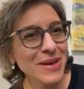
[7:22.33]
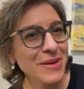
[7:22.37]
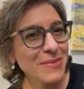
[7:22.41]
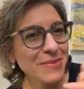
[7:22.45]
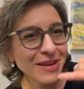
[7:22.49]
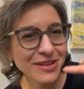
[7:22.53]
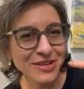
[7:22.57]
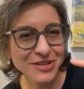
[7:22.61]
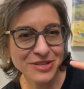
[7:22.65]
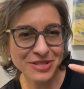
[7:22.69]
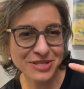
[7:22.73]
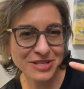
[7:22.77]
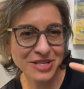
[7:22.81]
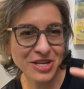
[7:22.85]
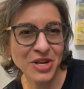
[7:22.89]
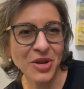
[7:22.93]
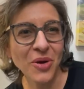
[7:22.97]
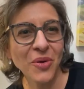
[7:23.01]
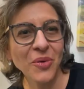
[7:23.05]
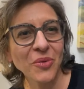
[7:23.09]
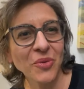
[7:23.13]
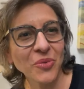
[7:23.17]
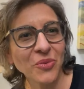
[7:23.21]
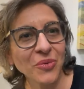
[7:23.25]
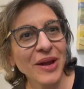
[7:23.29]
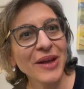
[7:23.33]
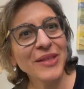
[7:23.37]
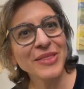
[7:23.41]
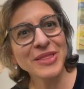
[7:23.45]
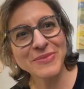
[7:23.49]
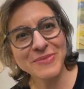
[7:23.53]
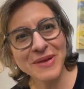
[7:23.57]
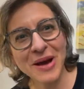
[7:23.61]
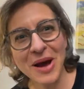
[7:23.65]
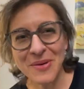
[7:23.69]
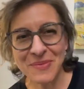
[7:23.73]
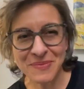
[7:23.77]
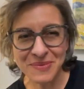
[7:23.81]
Maybe just, you know,
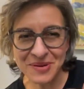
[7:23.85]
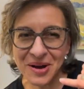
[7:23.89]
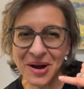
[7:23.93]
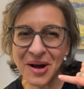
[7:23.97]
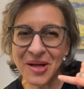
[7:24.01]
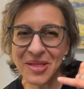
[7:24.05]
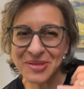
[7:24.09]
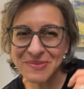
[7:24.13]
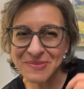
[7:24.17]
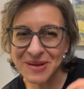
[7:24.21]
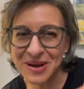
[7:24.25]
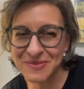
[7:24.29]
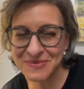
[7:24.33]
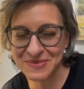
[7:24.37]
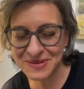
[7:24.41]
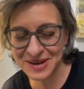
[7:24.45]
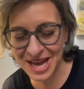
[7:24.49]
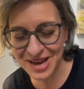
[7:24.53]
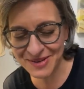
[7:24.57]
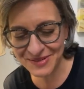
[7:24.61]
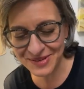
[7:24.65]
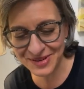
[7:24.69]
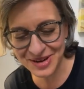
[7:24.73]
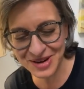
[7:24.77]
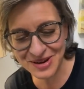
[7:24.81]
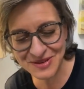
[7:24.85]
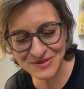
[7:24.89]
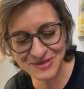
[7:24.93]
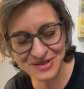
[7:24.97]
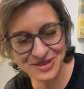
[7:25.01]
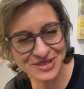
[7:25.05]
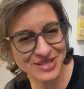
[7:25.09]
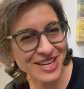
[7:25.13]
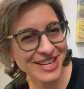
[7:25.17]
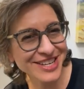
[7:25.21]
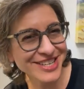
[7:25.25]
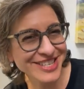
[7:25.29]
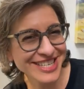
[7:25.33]
ring them up, call them up and have a
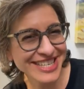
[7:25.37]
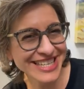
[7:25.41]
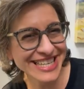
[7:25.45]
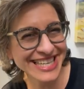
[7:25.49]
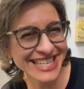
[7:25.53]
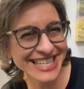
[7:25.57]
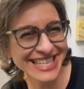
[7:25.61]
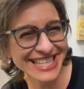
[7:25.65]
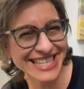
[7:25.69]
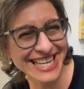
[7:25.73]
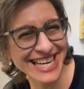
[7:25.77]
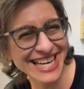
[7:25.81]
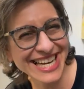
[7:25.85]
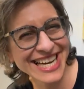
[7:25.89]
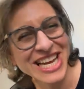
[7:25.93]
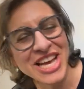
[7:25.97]
conversation.